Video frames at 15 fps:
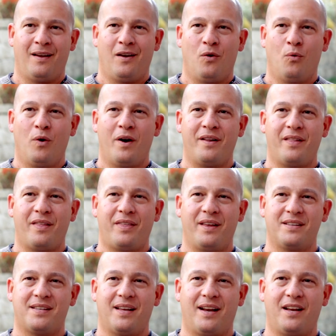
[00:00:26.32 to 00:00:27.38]
one of the
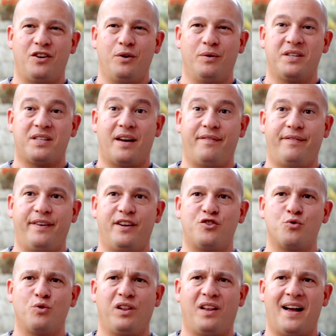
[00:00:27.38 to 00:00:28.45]
things that I do is I
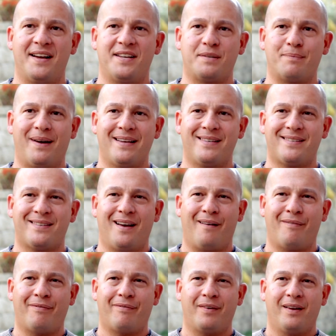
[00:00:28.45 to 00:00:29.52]
visualize
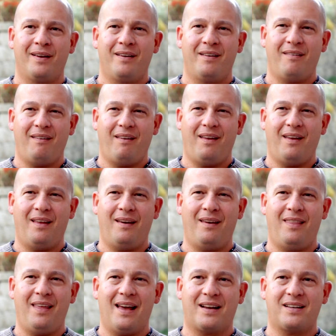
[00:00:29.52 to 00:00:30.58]
myself in
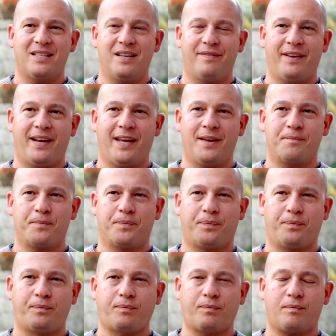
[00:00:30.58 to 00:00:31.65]
the activity.
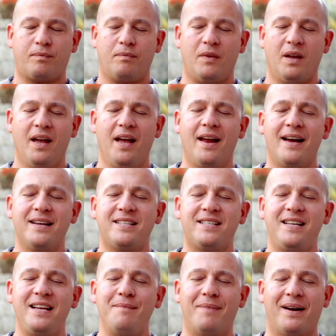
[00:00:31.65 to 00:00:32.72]
And I
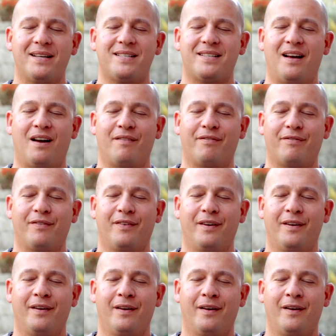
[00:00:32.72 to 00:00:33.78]
see myself
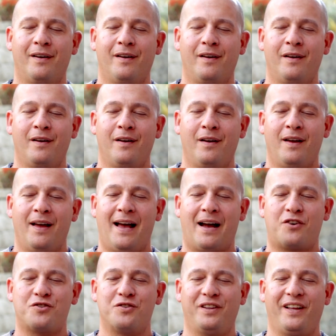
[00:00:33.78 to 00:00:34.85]

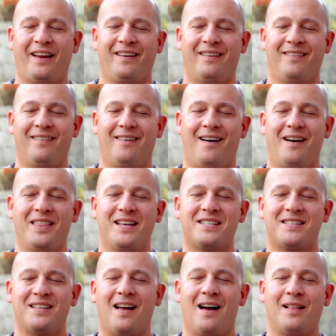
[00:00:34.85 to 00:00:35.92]
actually on this
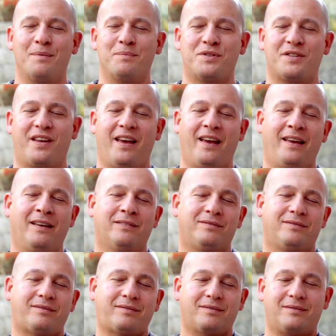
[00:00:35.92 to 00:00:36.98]
slalom ski,
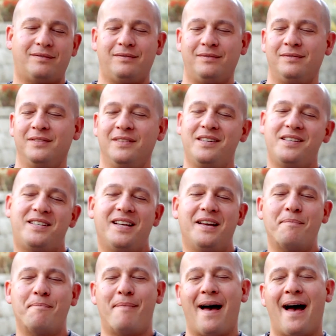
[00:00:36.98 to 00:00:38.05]

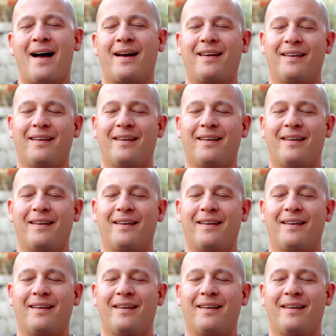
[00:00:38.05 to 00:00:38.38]
sitting back,